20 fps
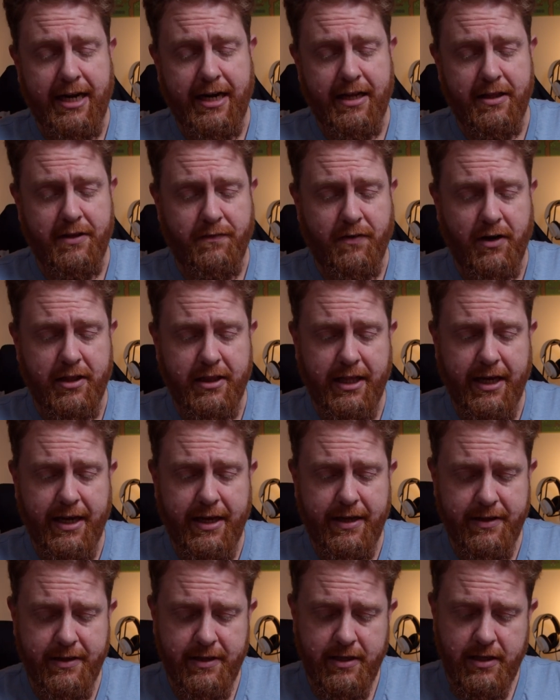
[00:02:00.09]
out of the front
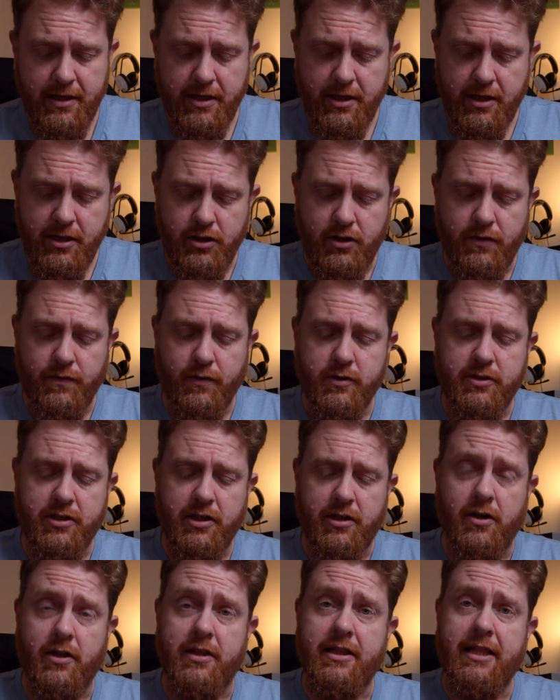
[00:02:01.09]
there. You've
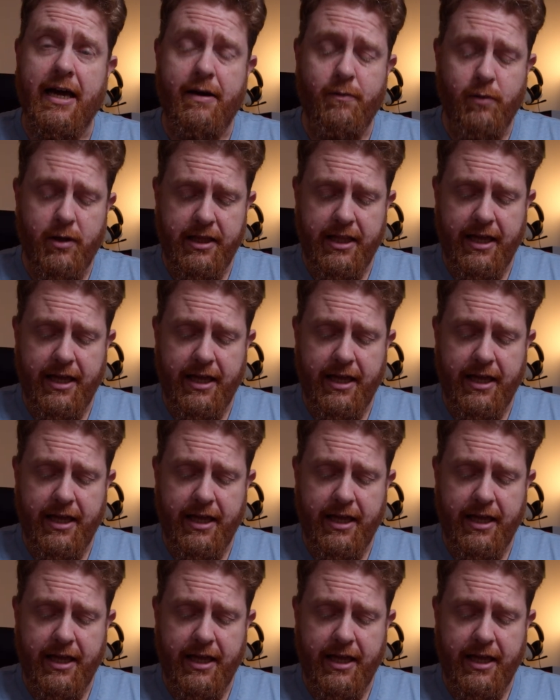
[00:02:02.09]
also got that one